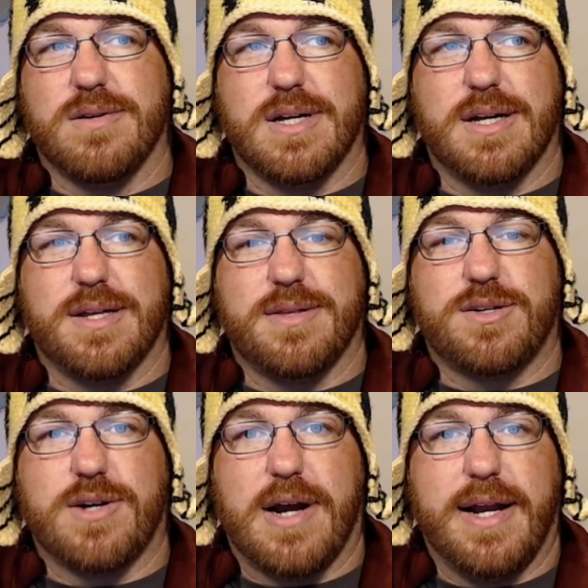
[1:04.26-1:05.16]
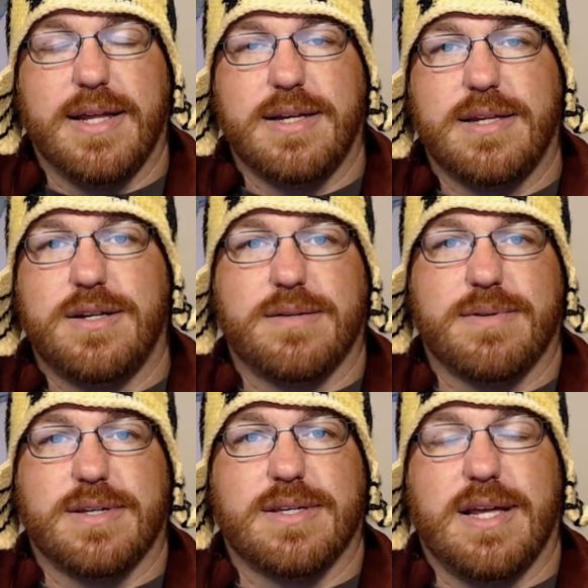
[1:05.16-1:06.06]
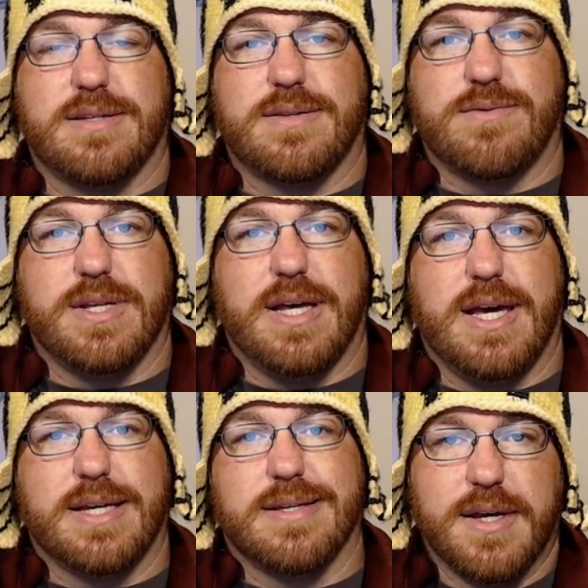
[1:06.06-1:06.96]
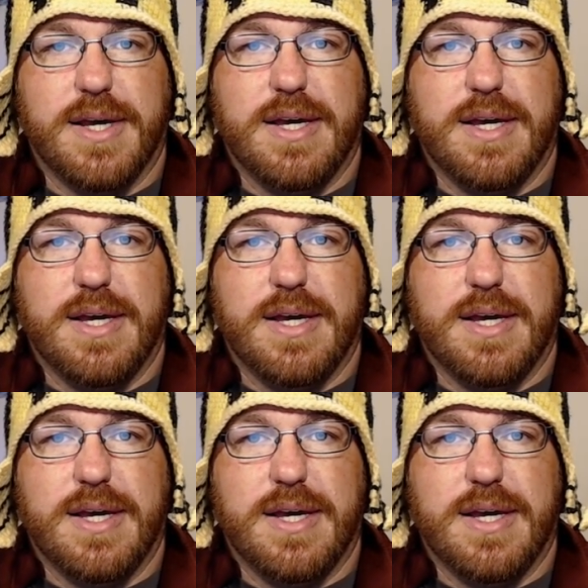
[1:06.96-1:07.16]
uh, the trident just because it has three legs.